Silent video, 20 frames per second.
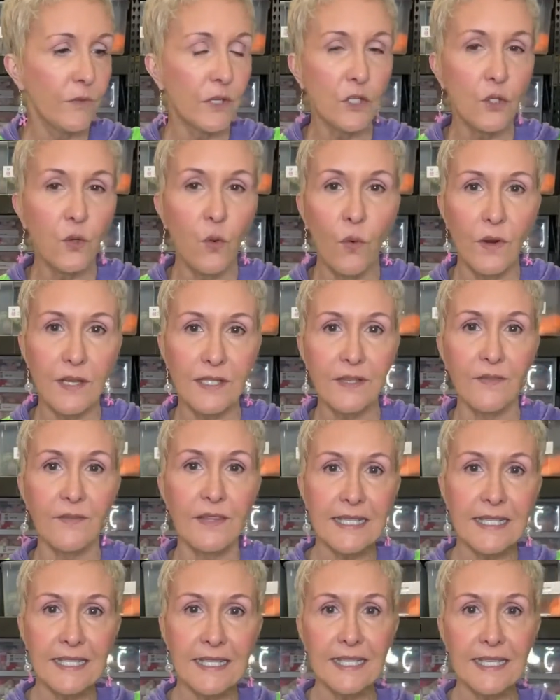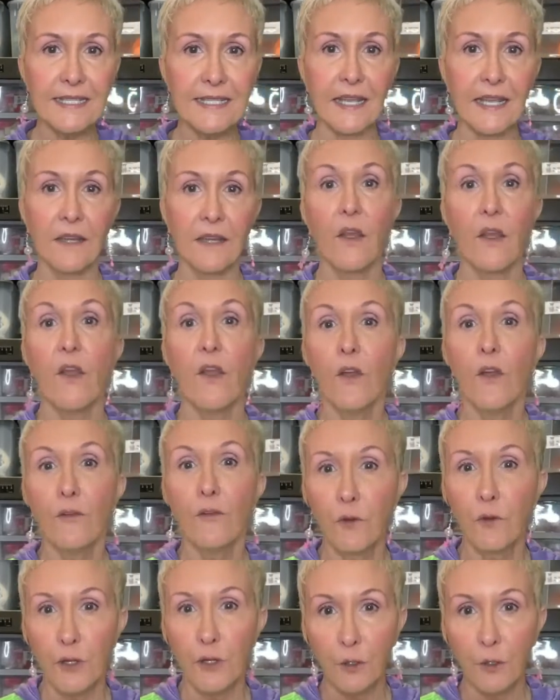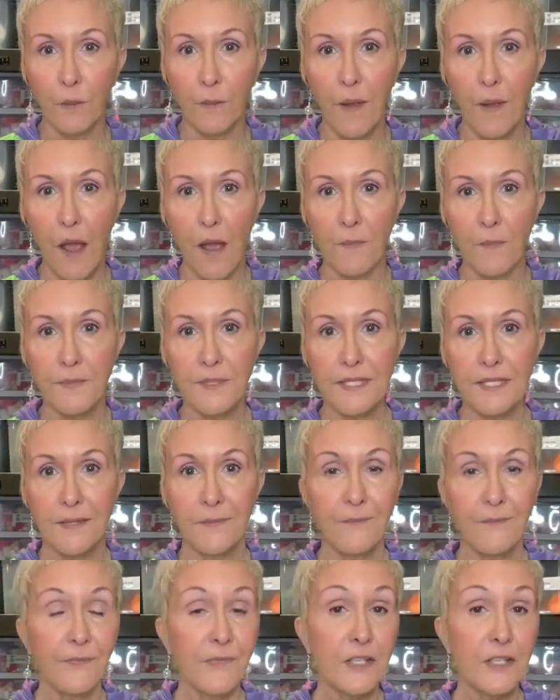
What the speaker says: the toys of the season for your pups.